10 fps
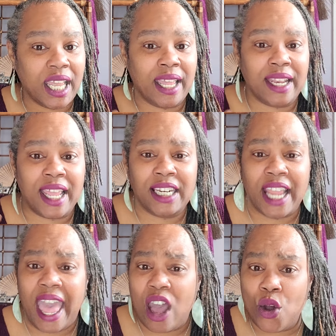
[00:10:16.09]
and
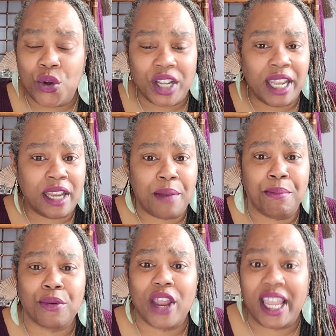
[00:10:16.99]
loud and
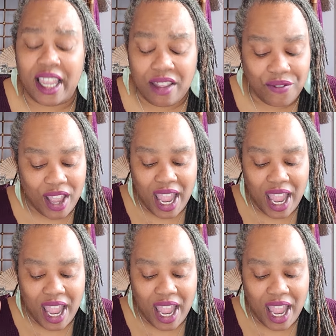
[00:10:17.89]
brave.